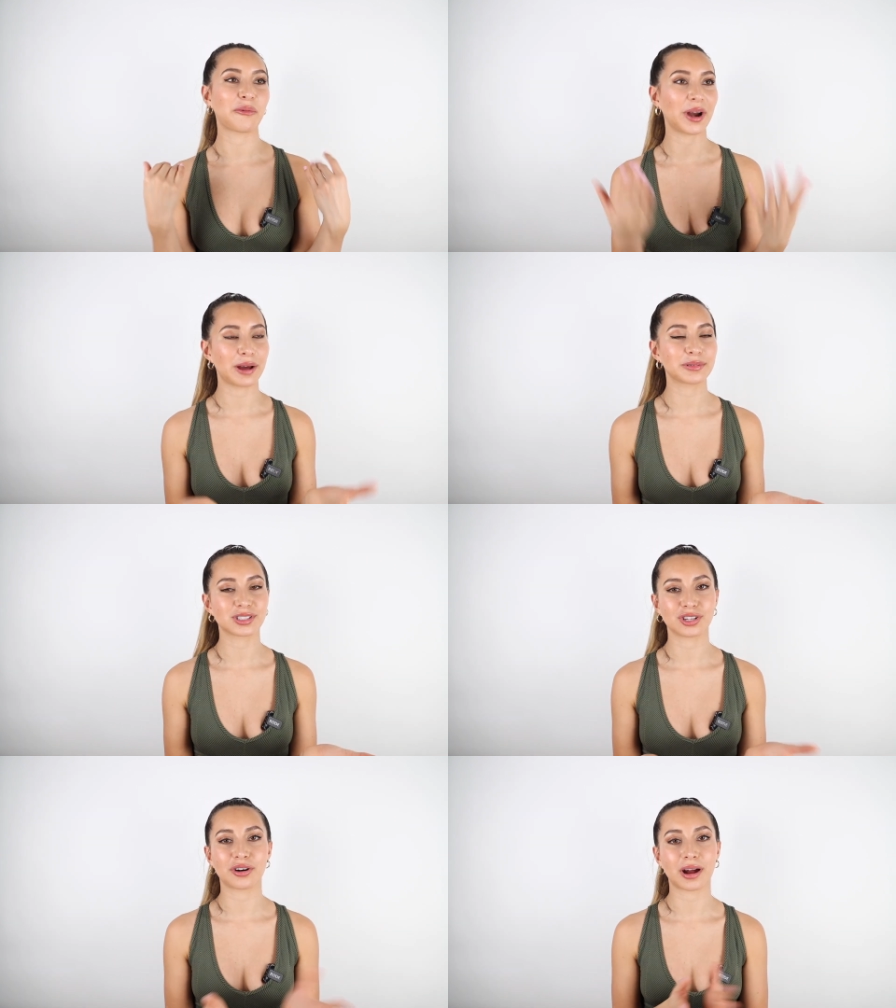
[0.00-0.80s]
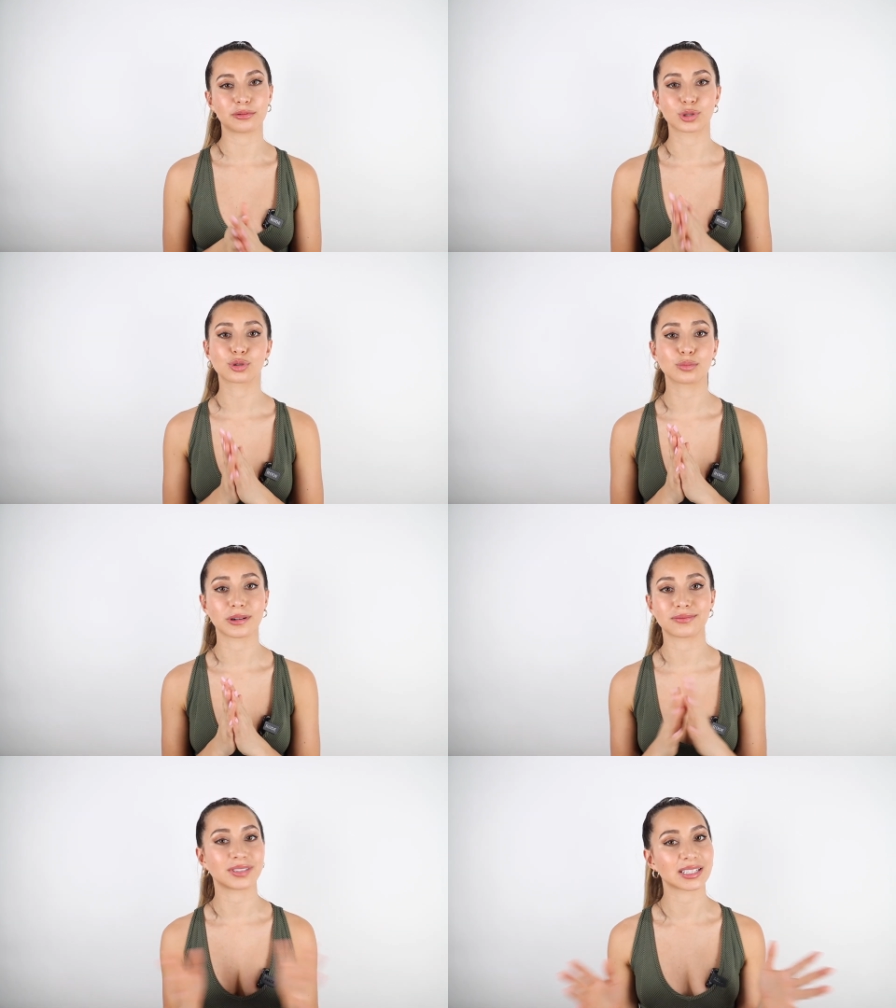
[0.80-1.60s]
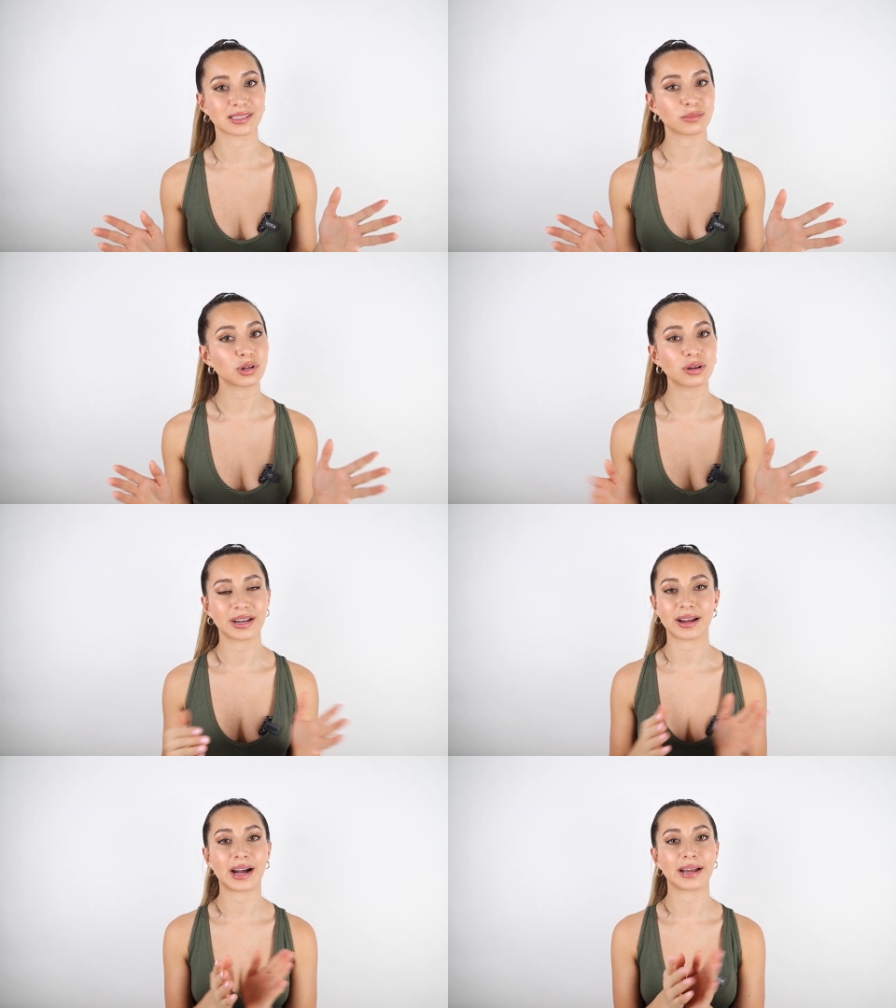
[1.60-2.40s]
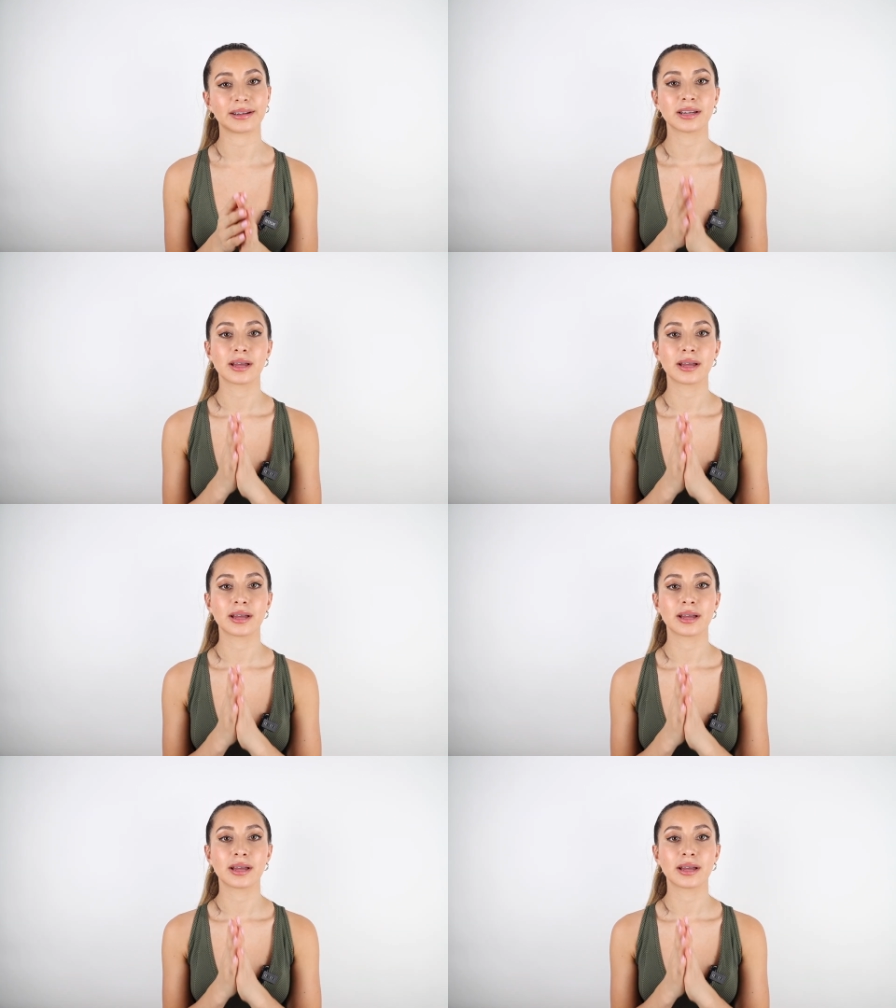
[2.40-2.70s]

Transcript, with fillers: when I was young, I was super flexible and I had